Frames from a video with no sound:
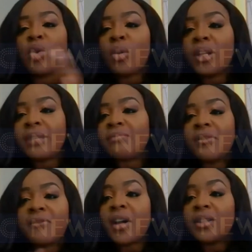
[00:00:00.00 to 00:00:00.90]
you call
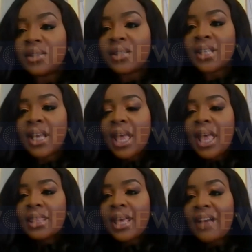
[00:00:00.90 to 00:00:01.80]
it funds
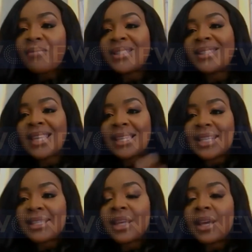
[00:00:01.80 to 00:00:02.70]
that have been
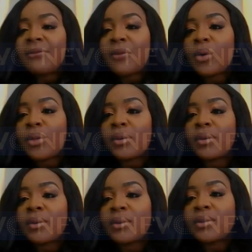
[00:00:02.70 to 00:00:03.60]
set aside for
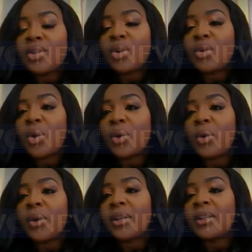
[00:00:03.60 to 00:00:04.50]
the,
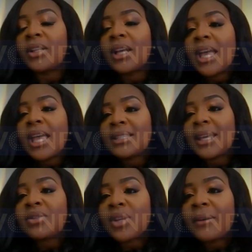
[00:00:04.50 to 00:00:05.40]
non-oil
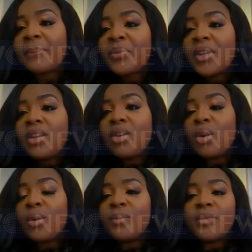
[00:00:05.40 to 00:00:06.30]
sector.
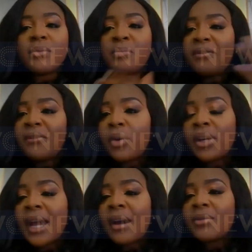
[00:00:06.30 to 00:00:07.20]
Before
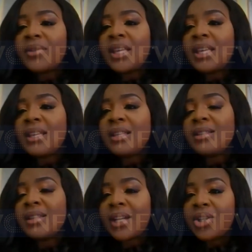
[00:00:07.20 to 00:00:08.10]
now, the
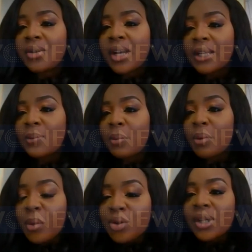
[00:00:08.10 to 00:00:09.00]
Nigeria Export
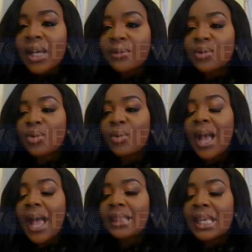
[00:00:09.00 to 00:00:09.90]
Promotion Council
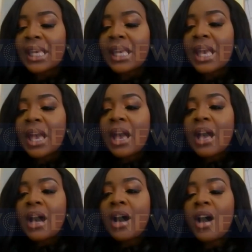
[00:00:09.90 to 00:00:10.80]
had the
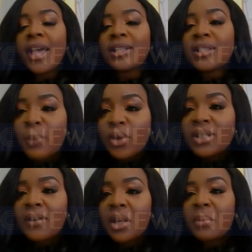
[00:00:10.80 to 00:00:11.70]
Export
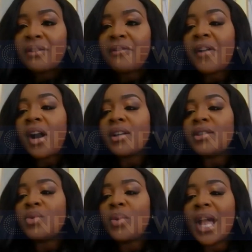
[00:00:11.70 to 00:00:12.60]
Development
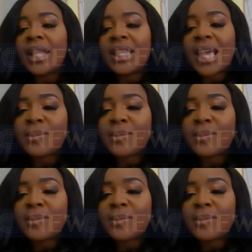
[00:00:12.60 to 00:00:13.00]
Fund, we had the